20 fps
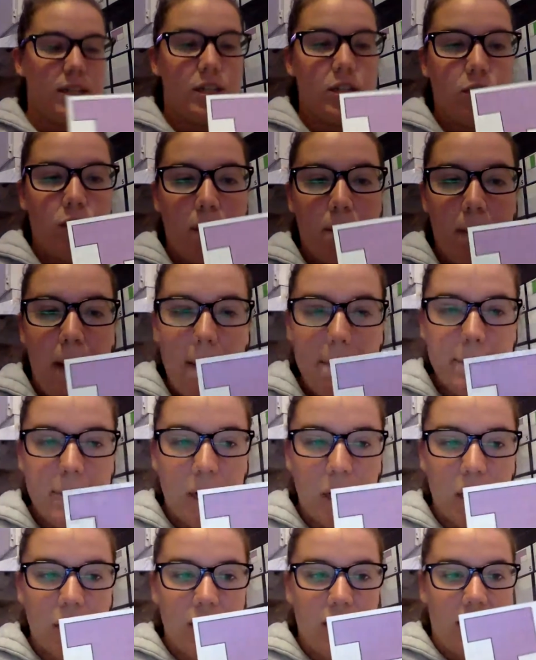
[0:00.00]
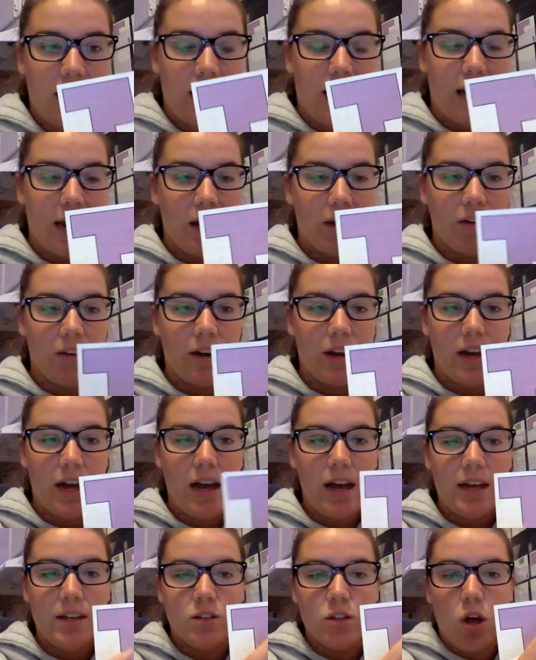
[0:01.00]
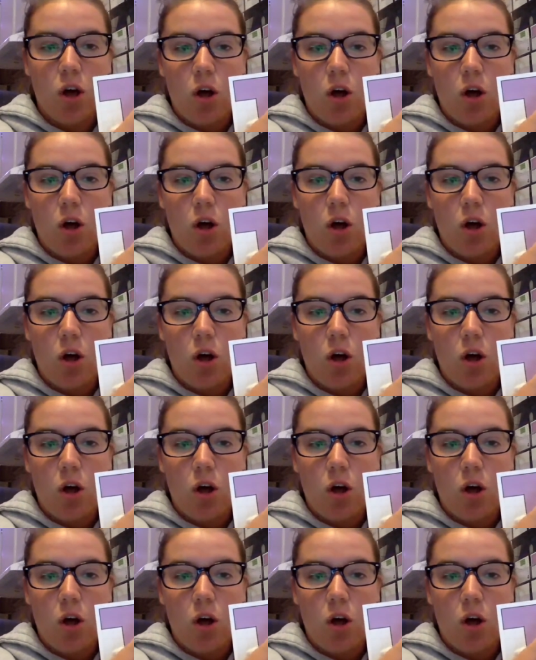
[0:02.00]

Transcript: to remember that area is